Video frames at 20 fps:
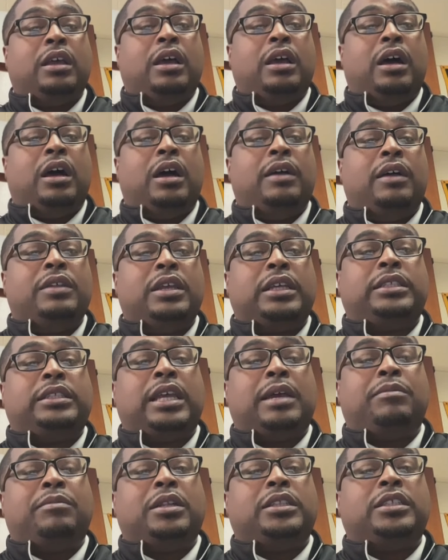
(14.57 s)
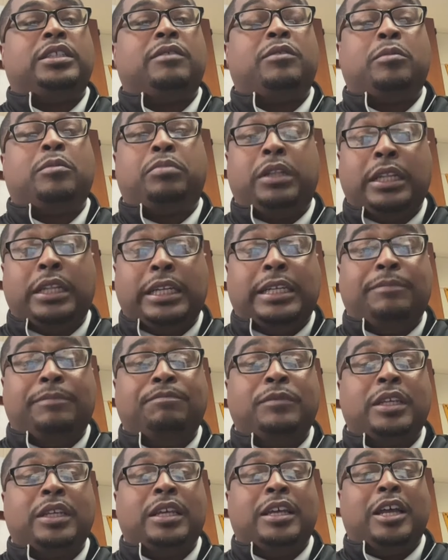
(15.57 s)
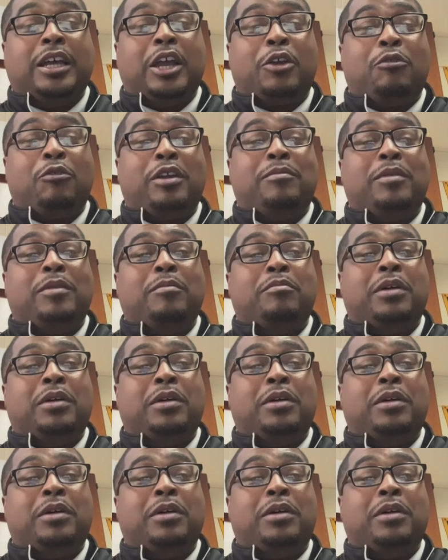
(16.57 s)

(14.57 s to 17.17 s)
uh, the acceptance of the plea agreement,